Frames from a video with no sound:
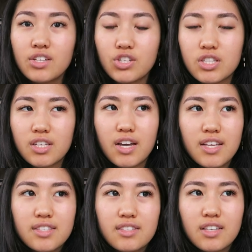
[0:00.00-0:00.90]
just
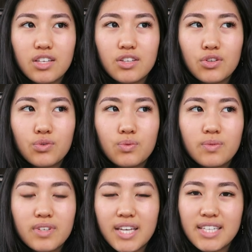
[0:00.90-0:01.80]
because you
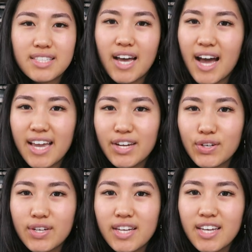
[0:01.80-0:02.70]
get
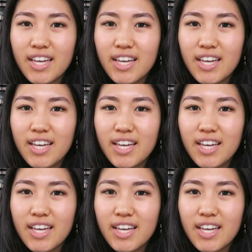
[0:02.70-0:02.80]
tired